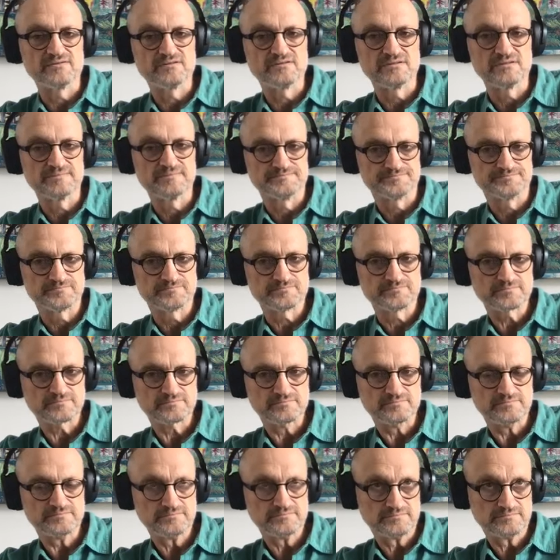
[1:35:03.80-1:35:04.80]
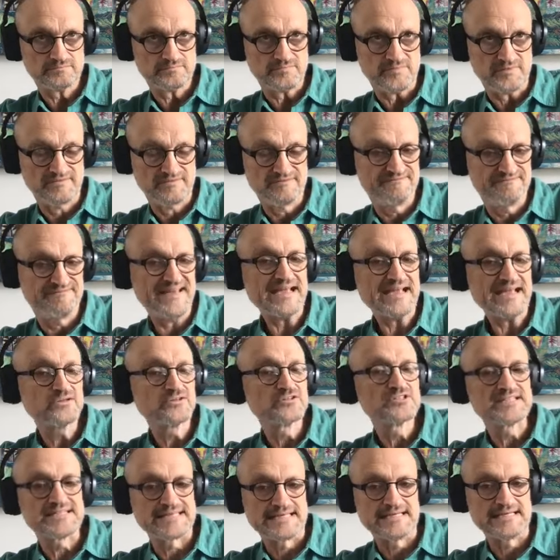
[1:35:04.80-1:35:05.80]
powerful
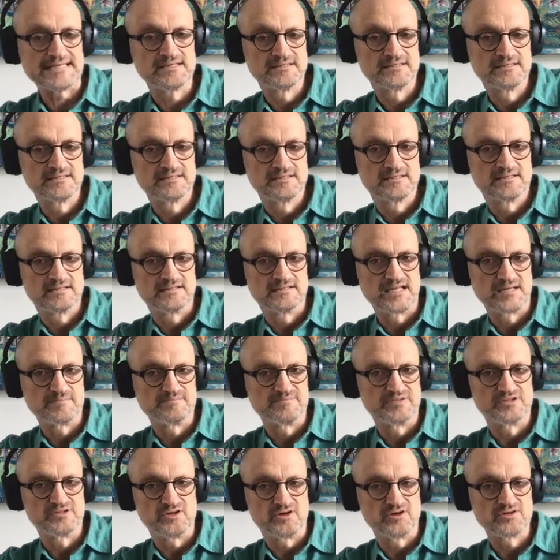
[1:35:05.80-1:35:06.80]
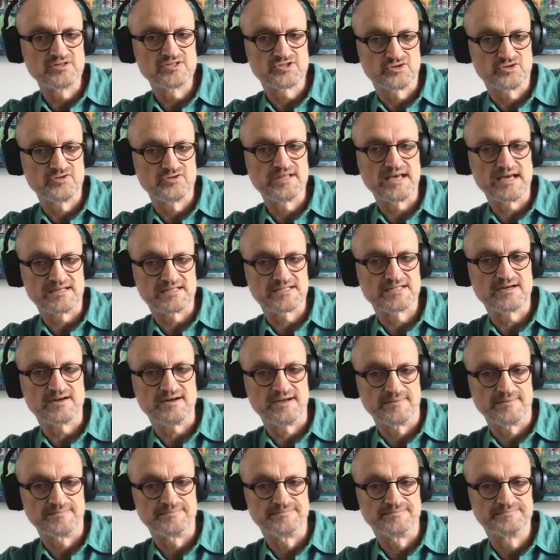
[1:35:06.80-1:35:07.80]
faculty that belongs to
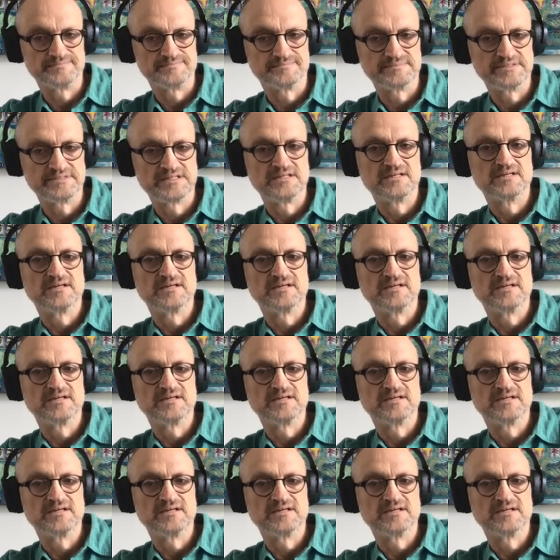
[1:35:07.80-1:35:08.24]
that time.